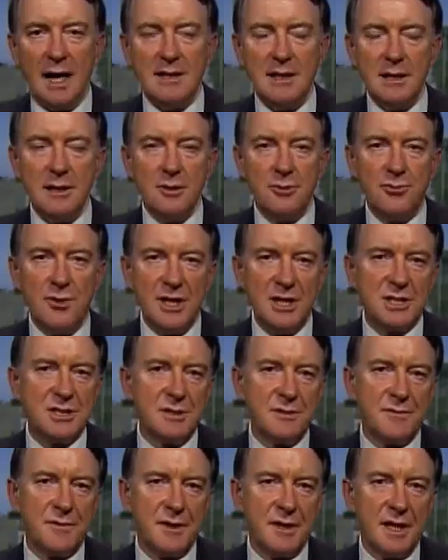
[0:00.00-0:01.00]
I think the
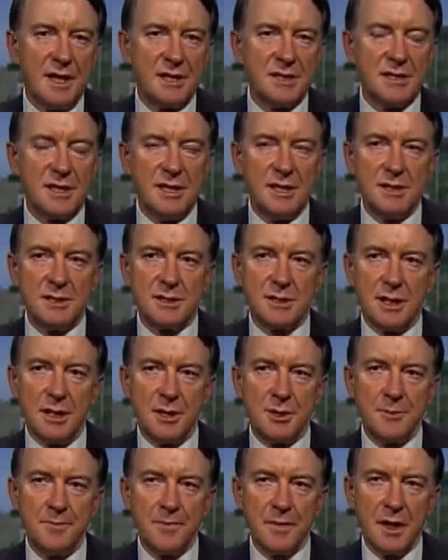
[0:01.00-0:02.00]
reason for this is
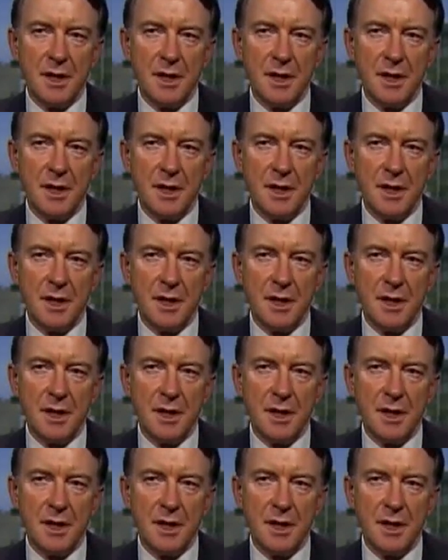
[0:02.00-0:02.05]
that